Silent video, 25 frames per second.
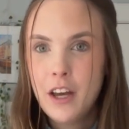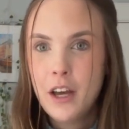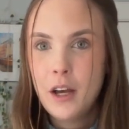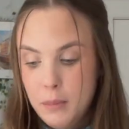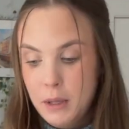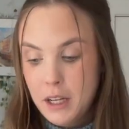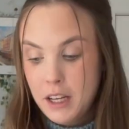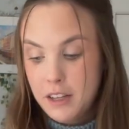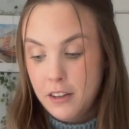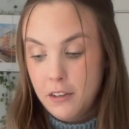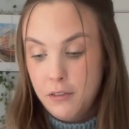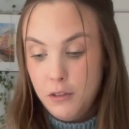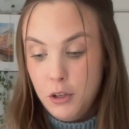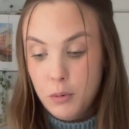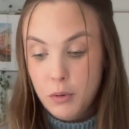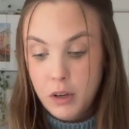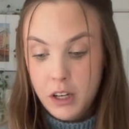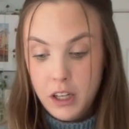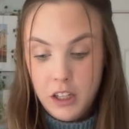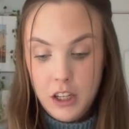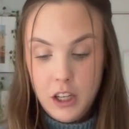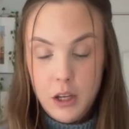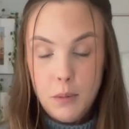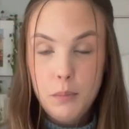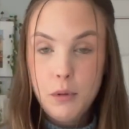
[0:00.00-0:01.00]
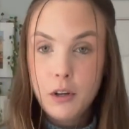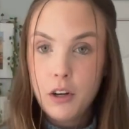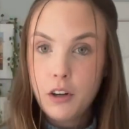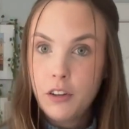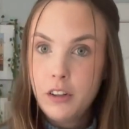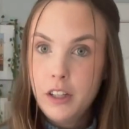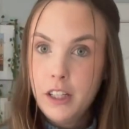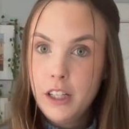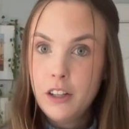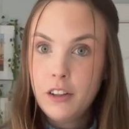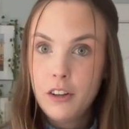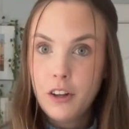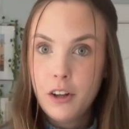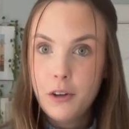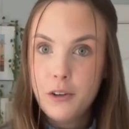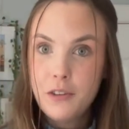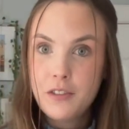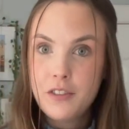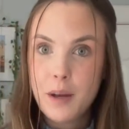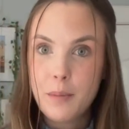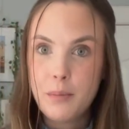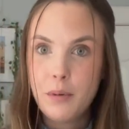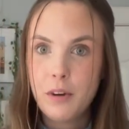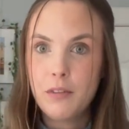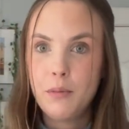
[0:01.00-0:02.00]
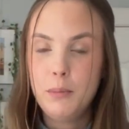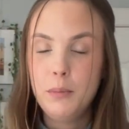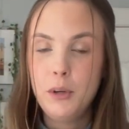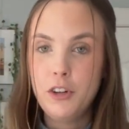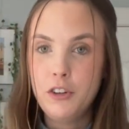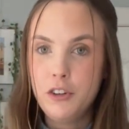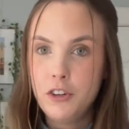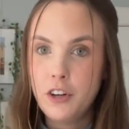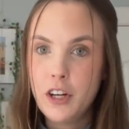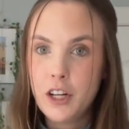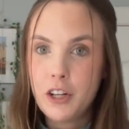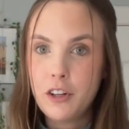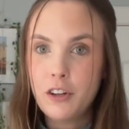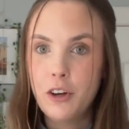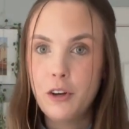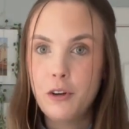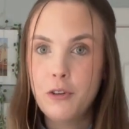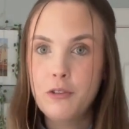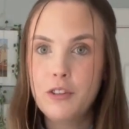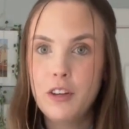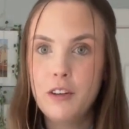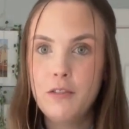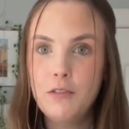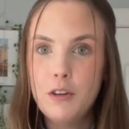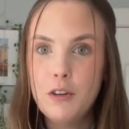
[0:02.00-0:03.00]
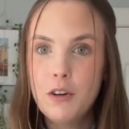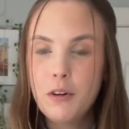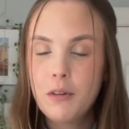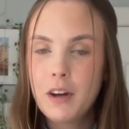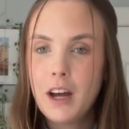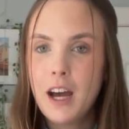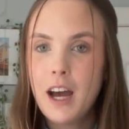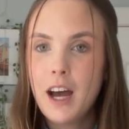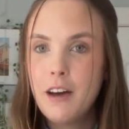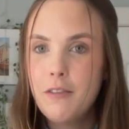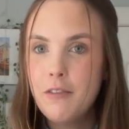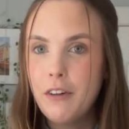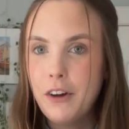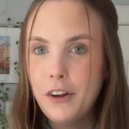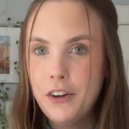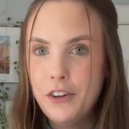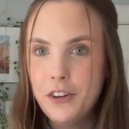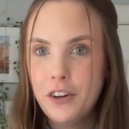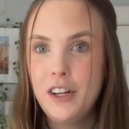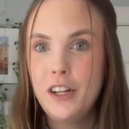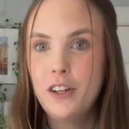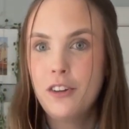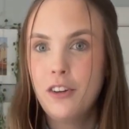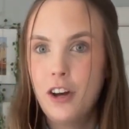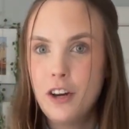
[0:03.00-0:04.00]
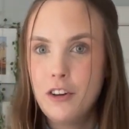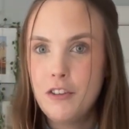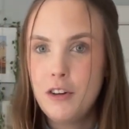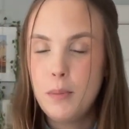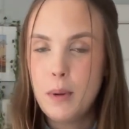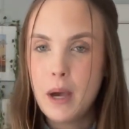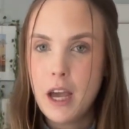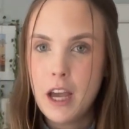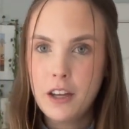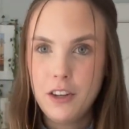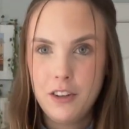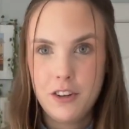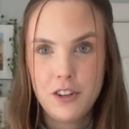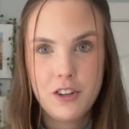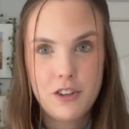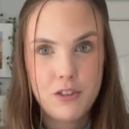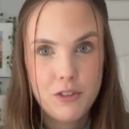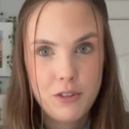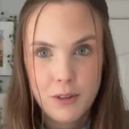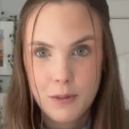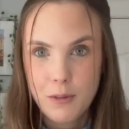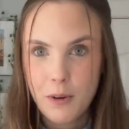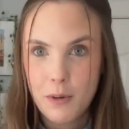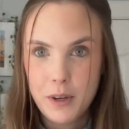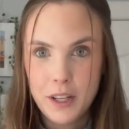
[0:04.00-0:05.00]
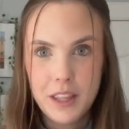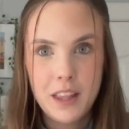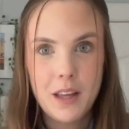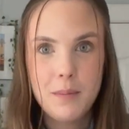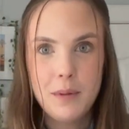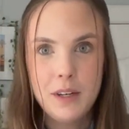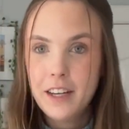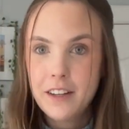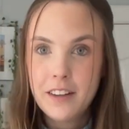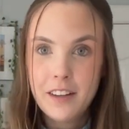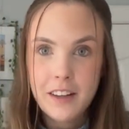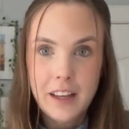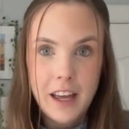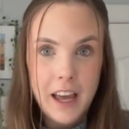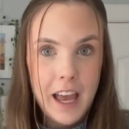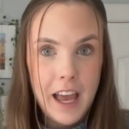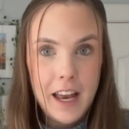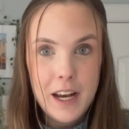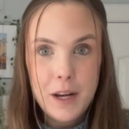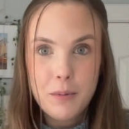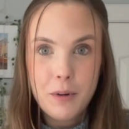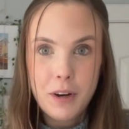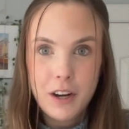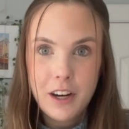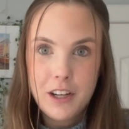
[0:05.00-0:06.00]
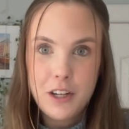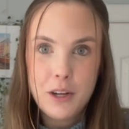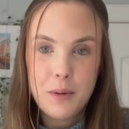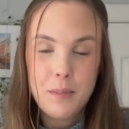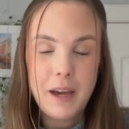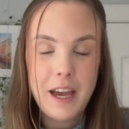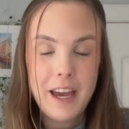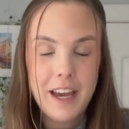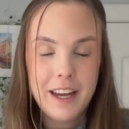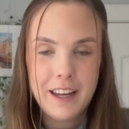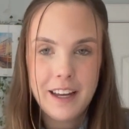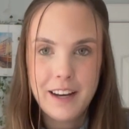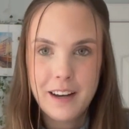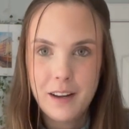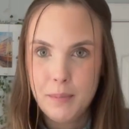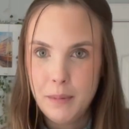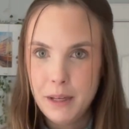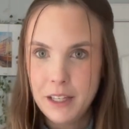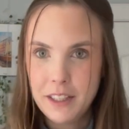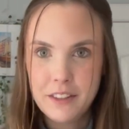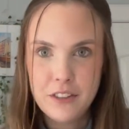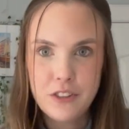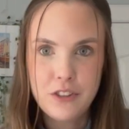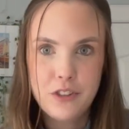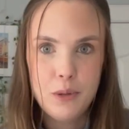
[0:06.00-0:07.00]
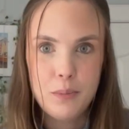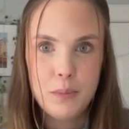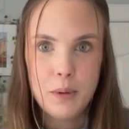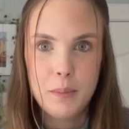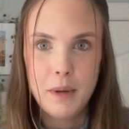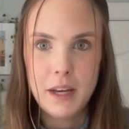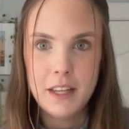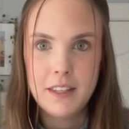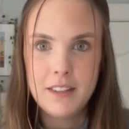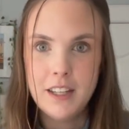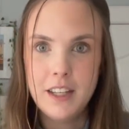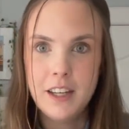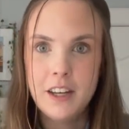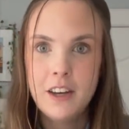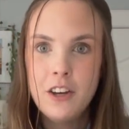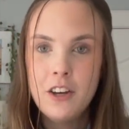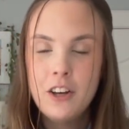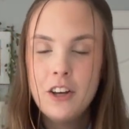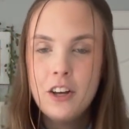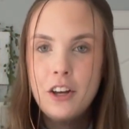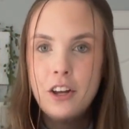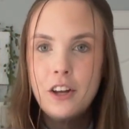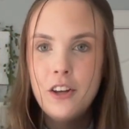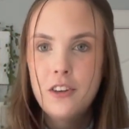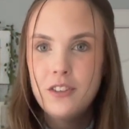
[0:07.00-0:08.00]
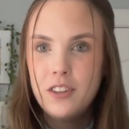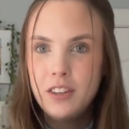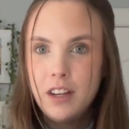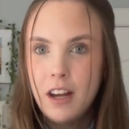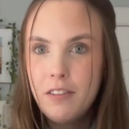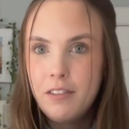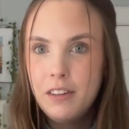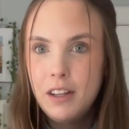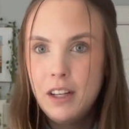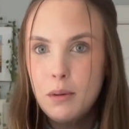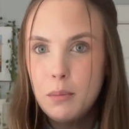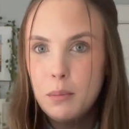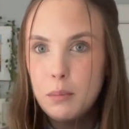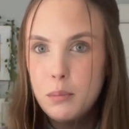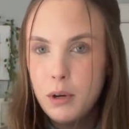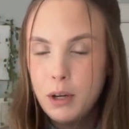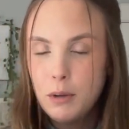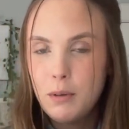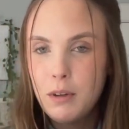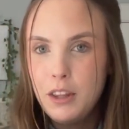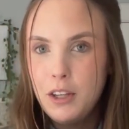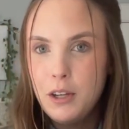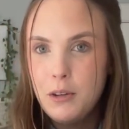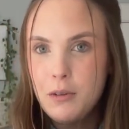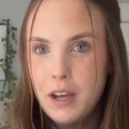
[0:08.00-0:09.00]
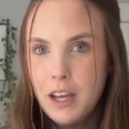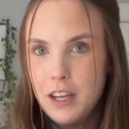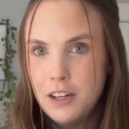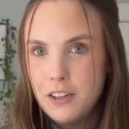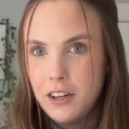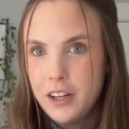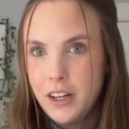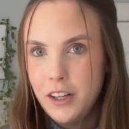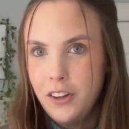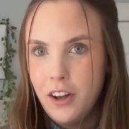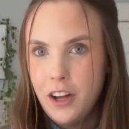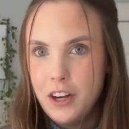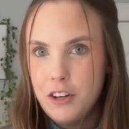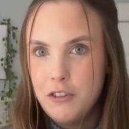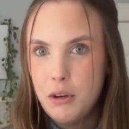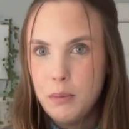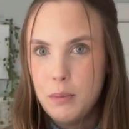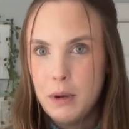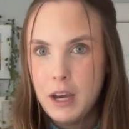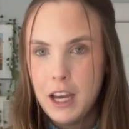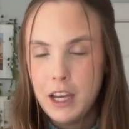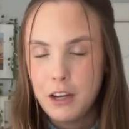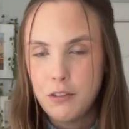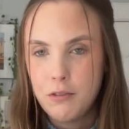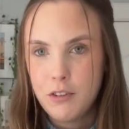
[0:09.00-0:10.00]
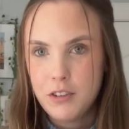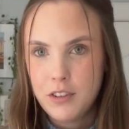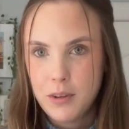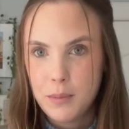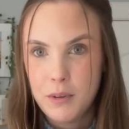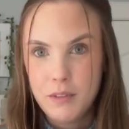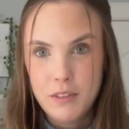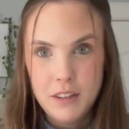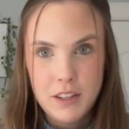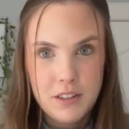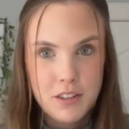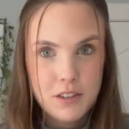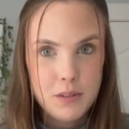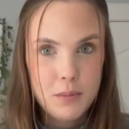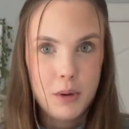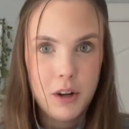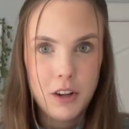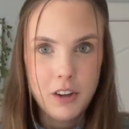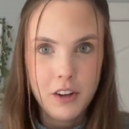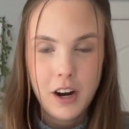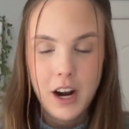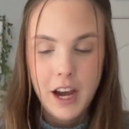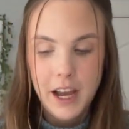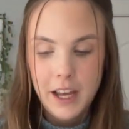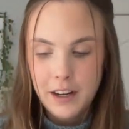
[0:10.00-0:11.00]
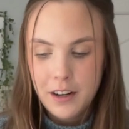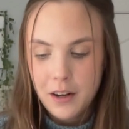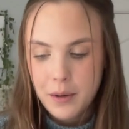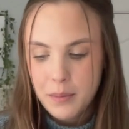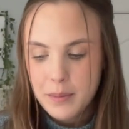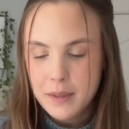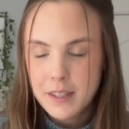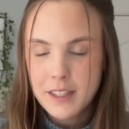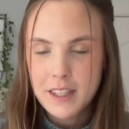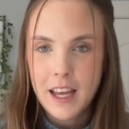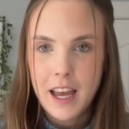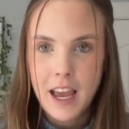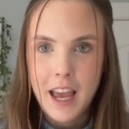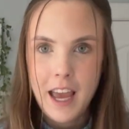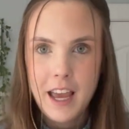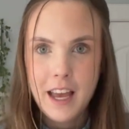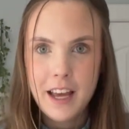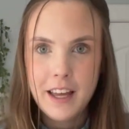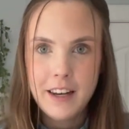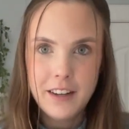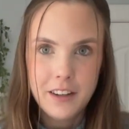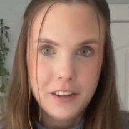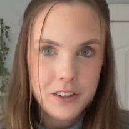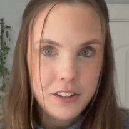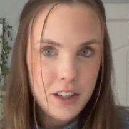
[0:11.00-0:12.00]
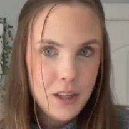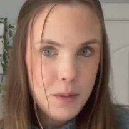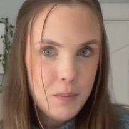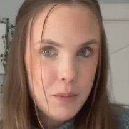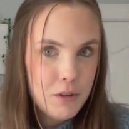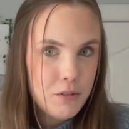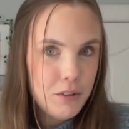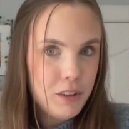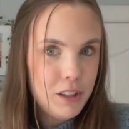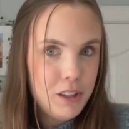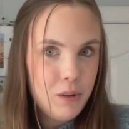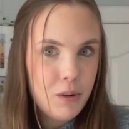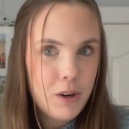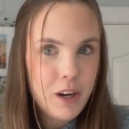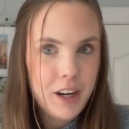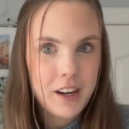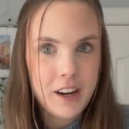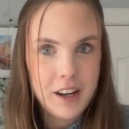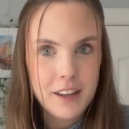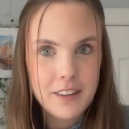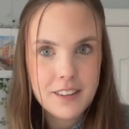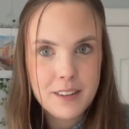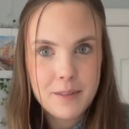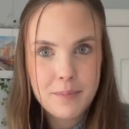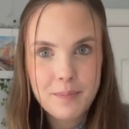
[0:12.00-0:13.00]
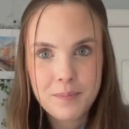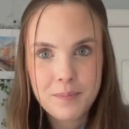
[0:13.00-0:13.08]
because if you want to keep your clean clothes separate from your dirty clothes, if you don't have a dirty laundry bag, you're just throwing them into anywhere in your bag and it makes it super messy. So definitely bring with you a dirty laundry bag for some of these smaller items, and it'll keep you really organized.